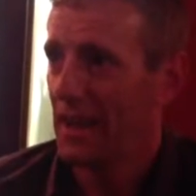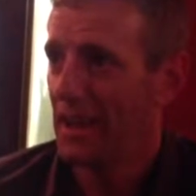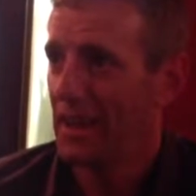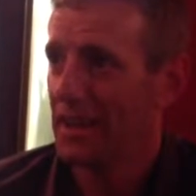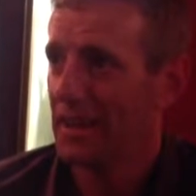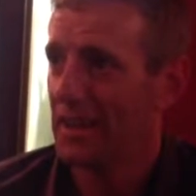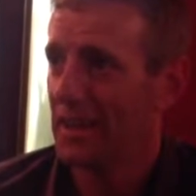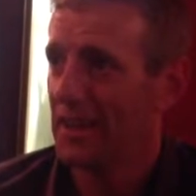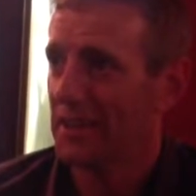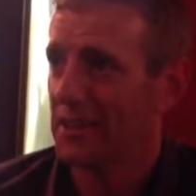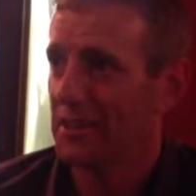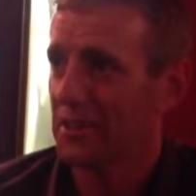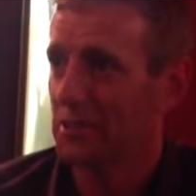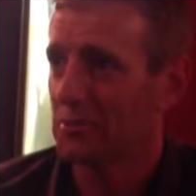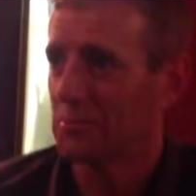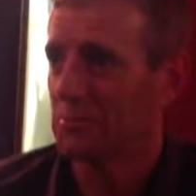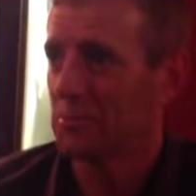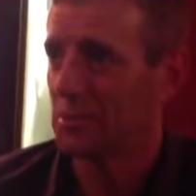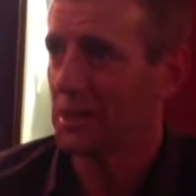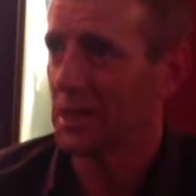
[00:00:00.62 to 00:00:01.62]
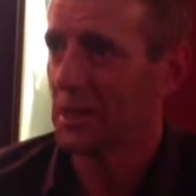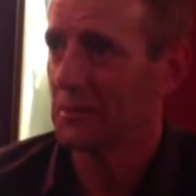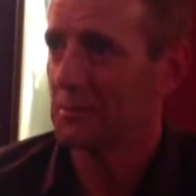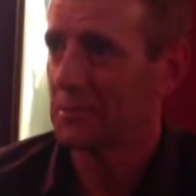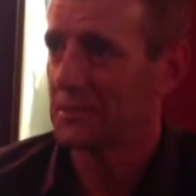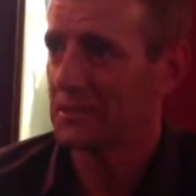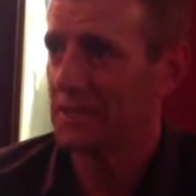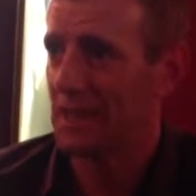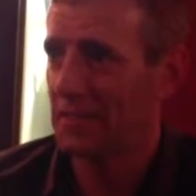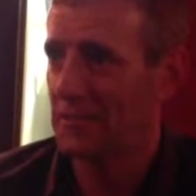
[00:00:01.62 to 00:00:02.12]
Hey, how you doing? My name
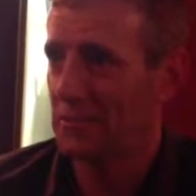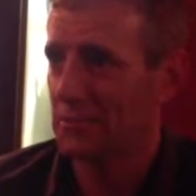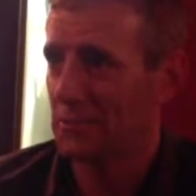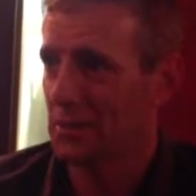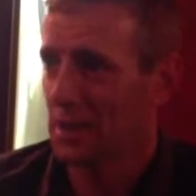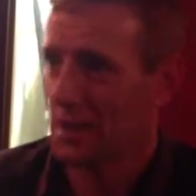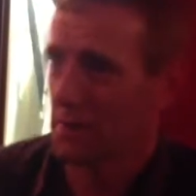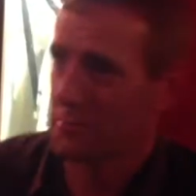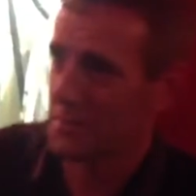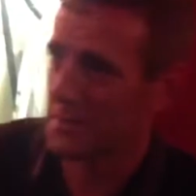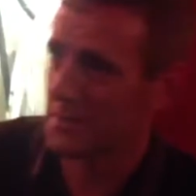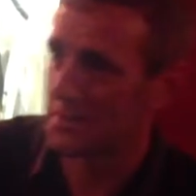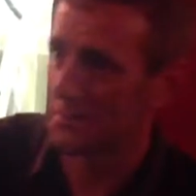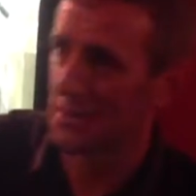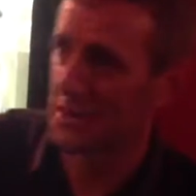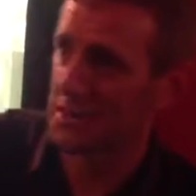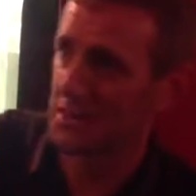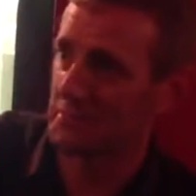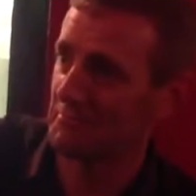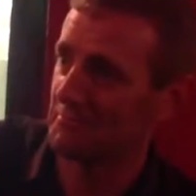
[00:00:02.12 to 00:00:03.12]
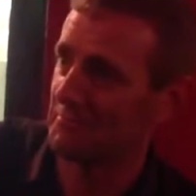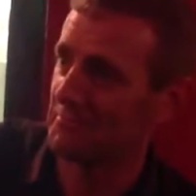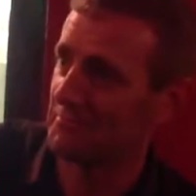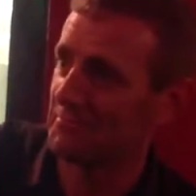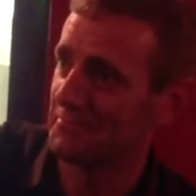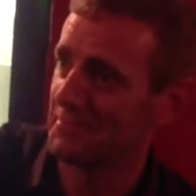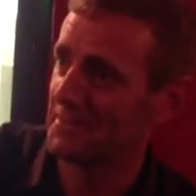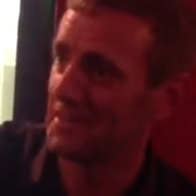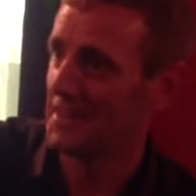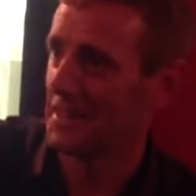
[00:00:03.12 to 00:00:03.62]
is David McGrath. Nice to meet you.
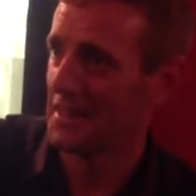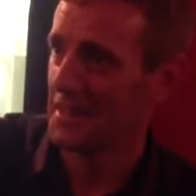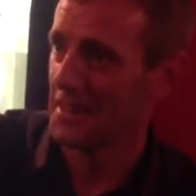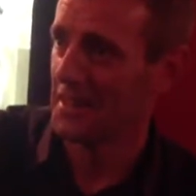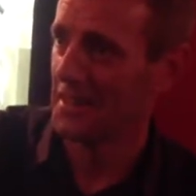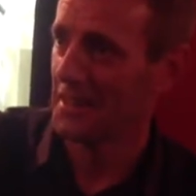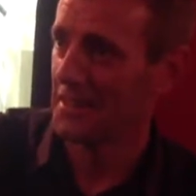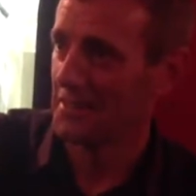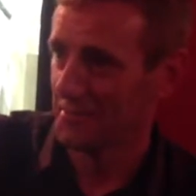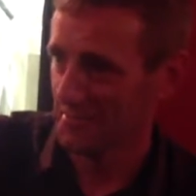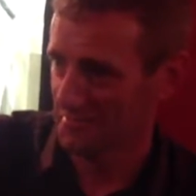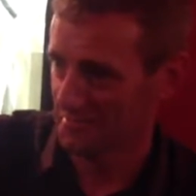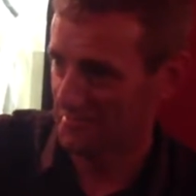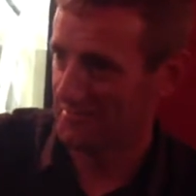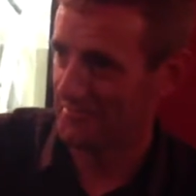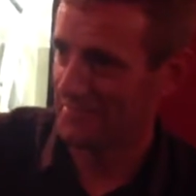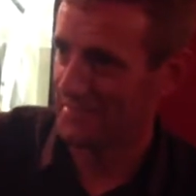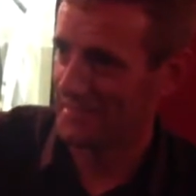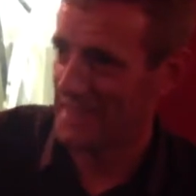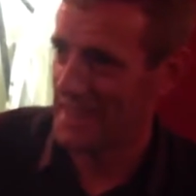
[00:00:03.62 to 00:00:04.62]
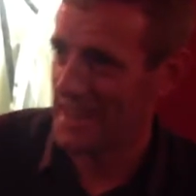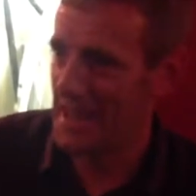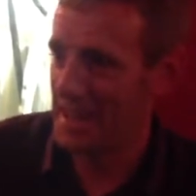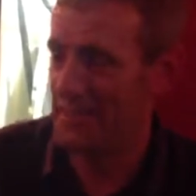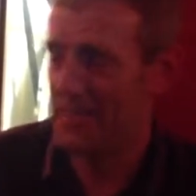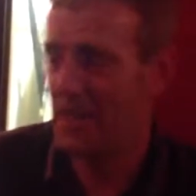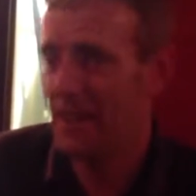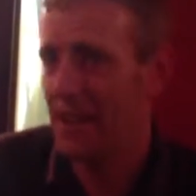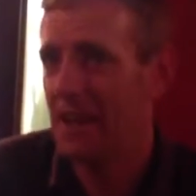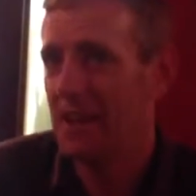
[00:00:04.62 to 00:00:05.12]
Hi, Pete Miller. Nice to see you. Yeah,
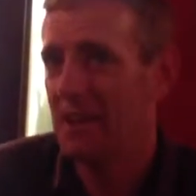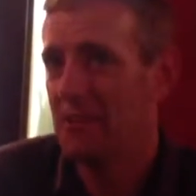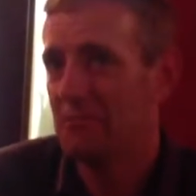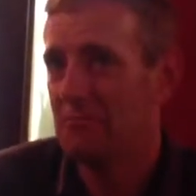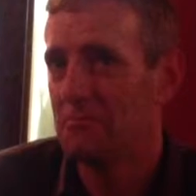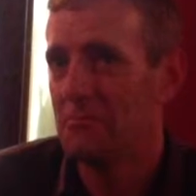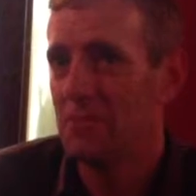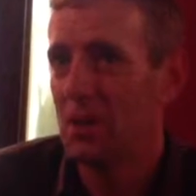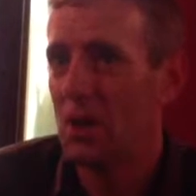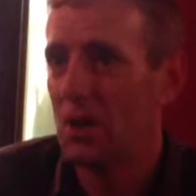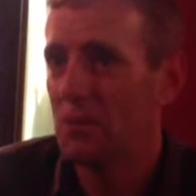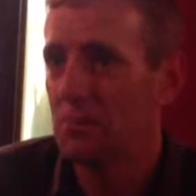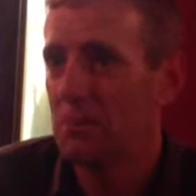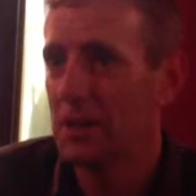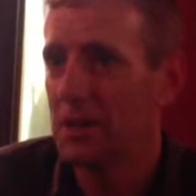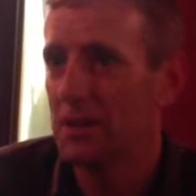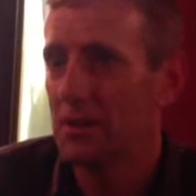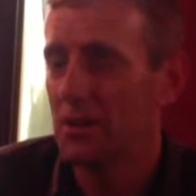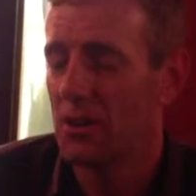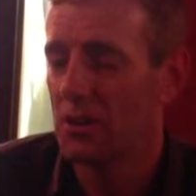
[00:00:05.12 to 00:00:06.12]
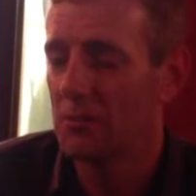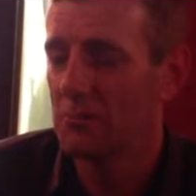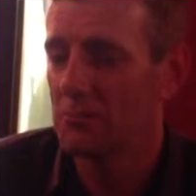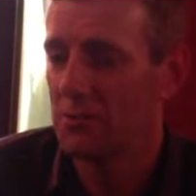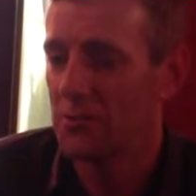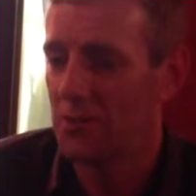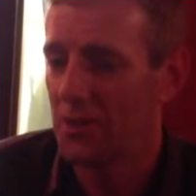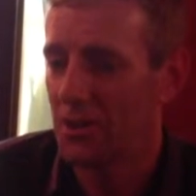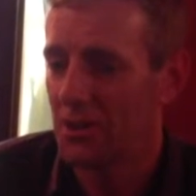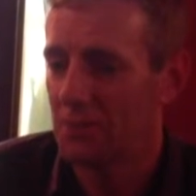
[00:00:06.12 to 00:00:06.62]
um, Pete, I'm
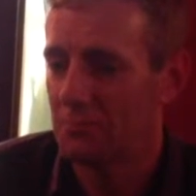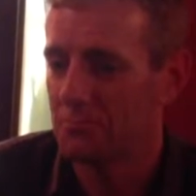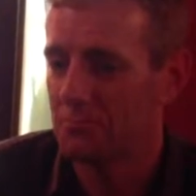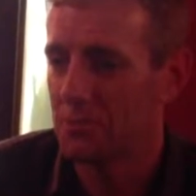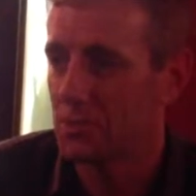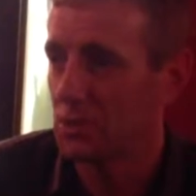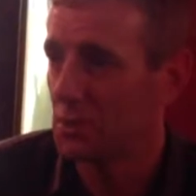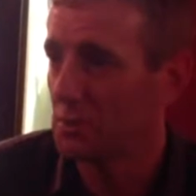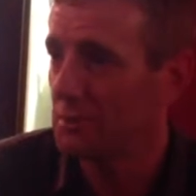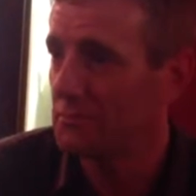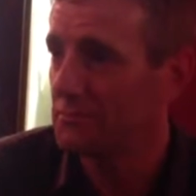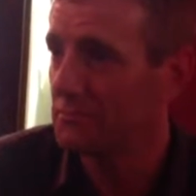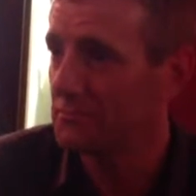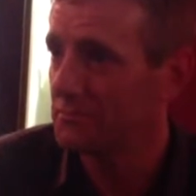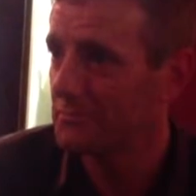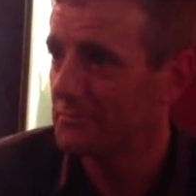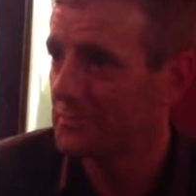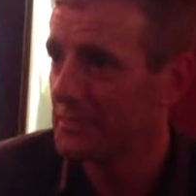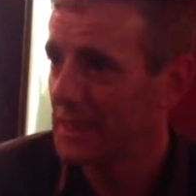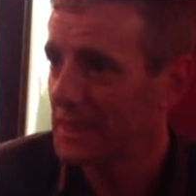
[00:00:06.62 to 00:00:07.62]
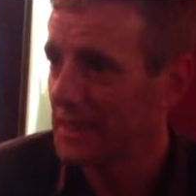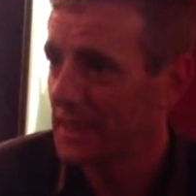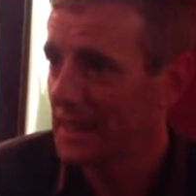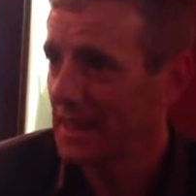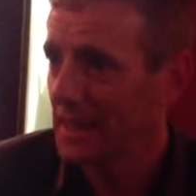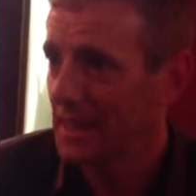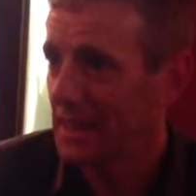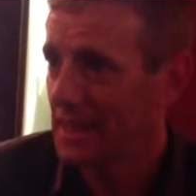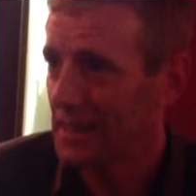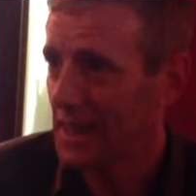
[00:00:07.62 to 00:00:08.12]
from Dublin,
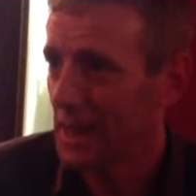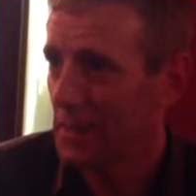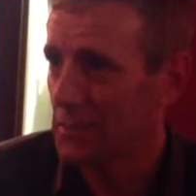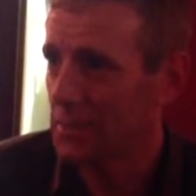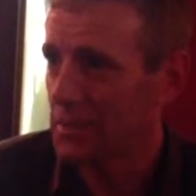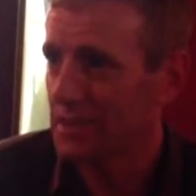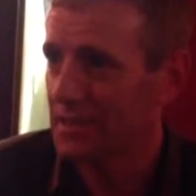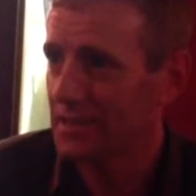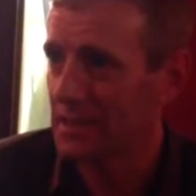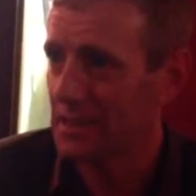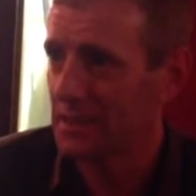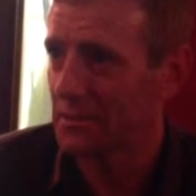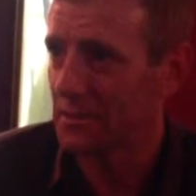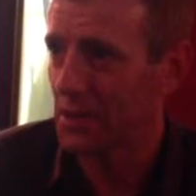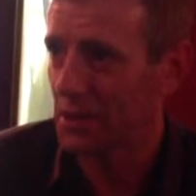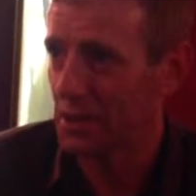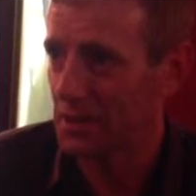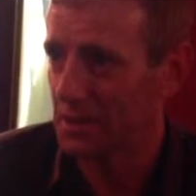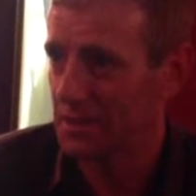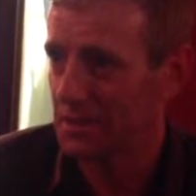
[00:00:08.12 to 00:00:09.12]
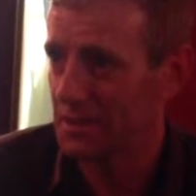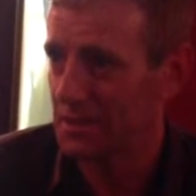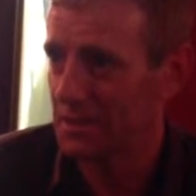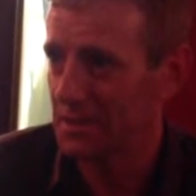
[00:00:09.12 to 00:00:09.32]
capital city of Ireland.